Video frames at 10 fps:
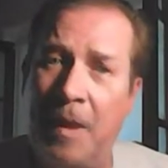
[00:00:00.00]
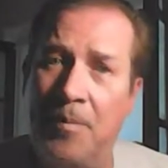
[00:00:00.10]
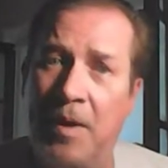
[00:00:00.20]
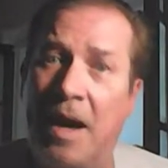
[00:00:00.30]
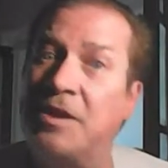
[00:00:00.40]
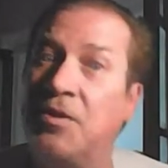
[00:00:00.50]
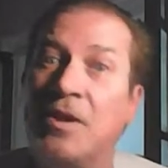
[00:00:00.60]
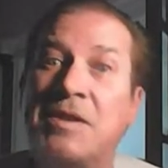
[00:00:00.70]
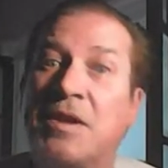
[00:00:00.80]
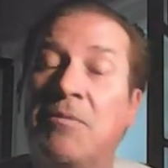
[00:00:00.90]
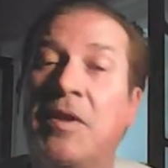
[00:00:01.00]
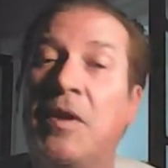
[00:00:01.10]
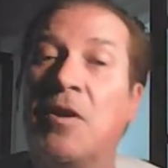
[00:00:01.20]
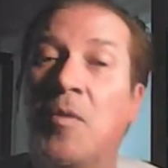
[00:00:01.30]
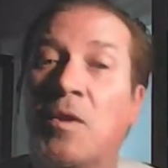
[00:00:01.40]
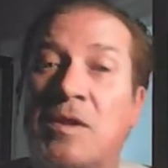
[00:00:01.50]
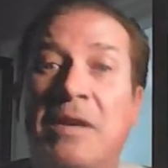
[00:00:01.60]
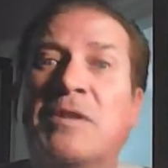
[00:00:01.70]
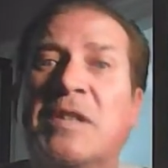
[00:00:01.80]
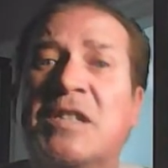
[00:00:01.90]
But I started studying with Eric Morris, and
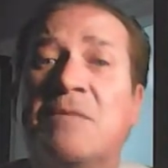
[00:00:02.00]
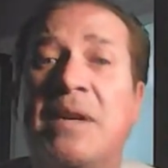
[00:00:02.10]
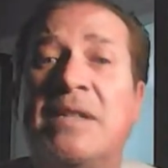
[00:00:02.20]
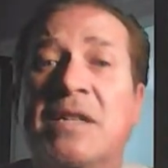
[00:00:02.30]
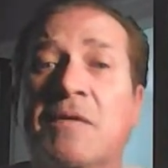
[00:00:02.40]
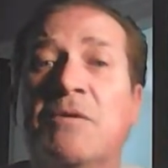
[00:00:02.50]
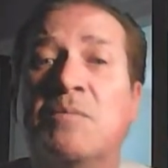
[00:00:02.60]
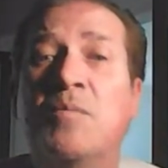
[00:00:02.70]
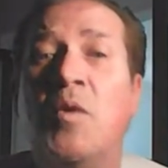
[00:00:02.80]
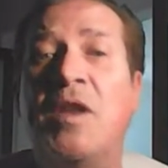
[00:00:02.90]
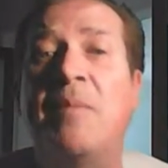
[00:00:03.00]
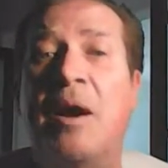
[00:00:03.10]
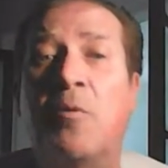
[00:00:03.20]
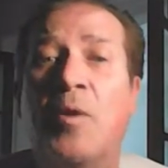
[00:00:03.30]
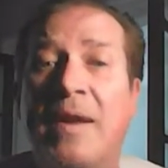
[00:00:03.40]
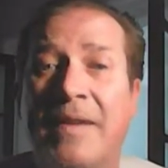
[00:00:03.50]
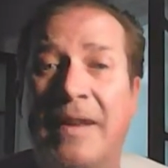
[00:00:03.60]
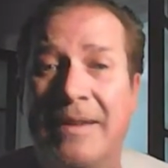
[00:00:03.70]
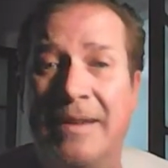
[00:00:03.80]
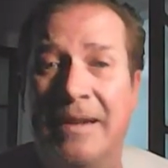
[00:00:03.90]
it was expensive. It was more than my rent
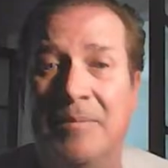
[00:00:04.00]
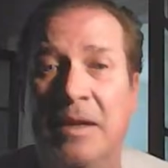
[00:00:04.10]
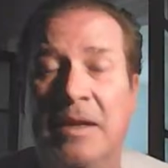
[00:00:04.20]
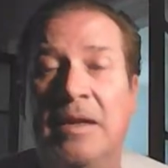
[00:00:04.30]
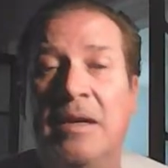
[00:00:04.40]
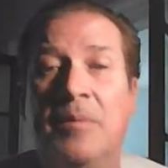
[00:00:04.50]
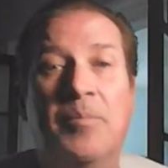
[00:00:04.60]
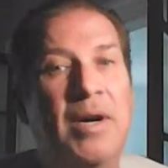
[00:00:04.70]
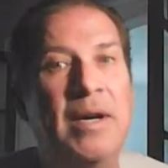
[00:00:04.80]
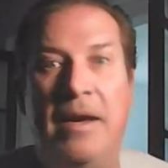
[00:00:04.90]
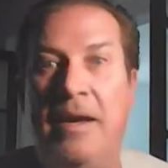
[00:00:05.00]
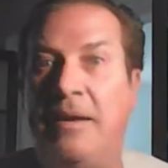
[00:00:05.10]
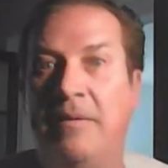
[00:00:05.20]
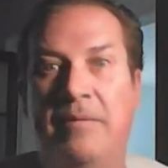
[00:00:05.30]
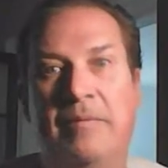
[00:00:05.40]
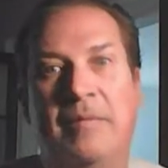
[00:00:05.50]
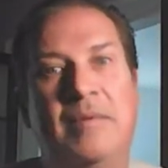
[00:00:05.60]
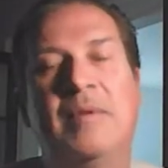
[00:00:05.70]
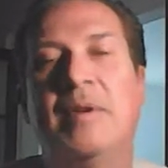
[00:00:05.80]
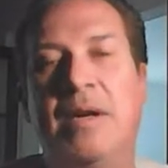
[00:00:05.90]
at the time. But it
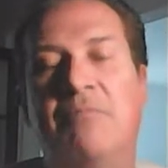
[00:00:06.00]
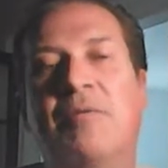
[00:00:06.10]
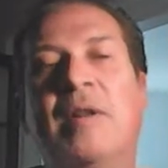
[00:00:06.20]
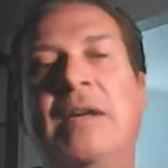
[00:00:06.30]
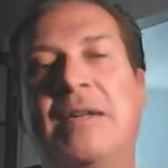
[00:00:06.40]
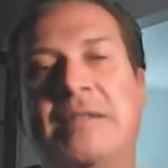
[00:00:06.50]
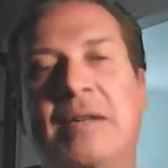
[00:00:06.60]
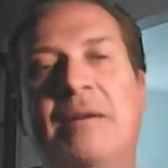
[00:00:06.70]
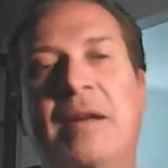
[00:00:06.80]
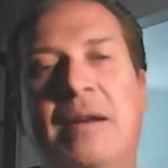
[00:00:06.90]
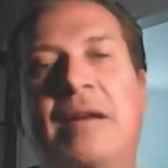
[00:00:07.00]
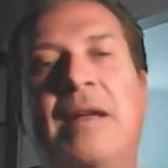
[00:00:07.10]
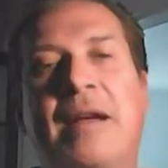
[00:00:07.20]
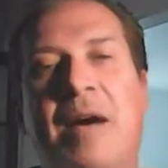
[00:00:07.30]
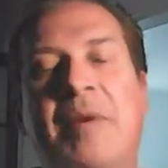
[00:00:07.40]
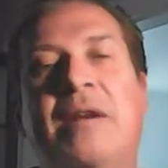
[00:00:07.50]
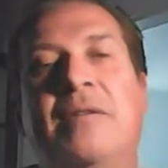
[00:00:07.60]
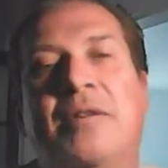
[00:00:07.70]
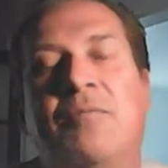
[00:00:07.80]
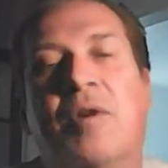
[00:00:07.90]
really it got me
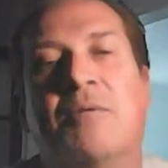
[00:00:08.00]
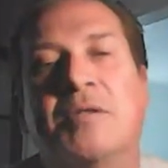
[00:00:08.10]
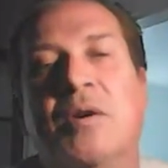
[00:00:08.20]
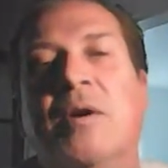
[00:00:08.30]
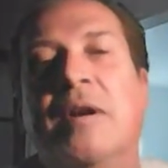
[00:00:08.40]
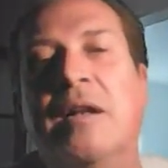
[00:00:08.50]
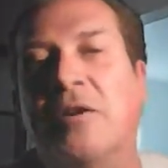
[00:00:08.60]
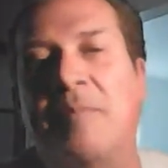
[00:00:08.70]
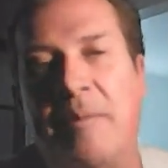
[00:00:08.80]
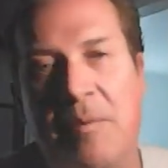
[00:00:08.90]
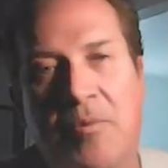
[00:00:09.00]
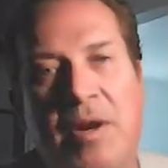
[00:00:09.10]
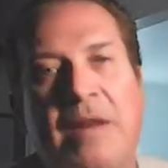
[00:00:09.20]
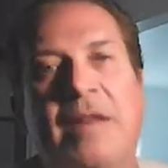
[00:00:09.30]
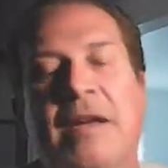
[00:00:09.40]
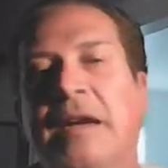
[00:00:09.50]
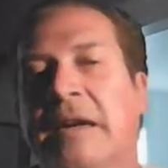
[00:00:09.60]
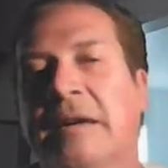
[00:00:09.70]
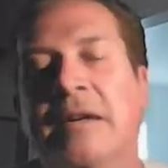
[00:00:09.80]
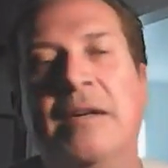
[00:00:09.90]
to where I was going. I learned about my breathing
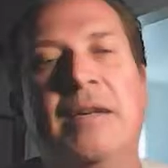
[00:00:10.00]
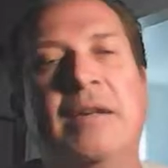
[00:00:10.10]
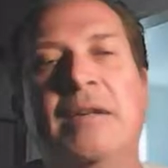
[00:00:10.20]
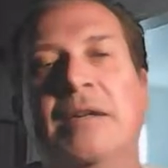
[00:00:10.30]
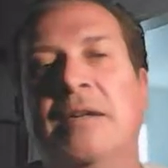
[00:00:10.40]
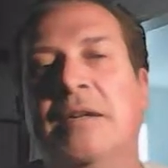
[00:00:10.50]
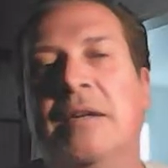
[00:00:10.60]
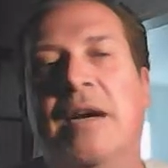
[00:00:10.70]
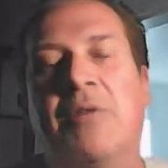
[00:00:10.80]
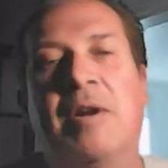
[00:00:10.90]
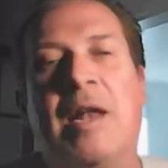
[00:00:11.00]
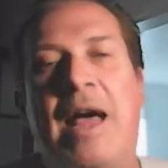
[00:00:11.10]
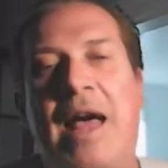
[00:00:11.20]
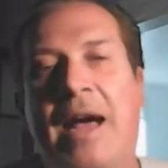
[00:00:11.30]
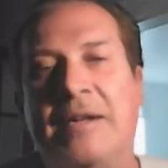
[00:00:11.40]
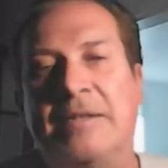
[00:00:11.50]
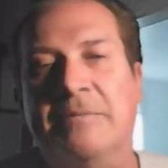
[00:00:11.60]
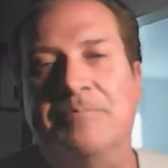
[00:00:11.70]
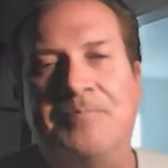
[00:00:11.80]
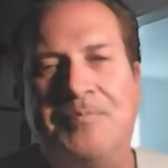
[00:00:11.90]
and how to relax. And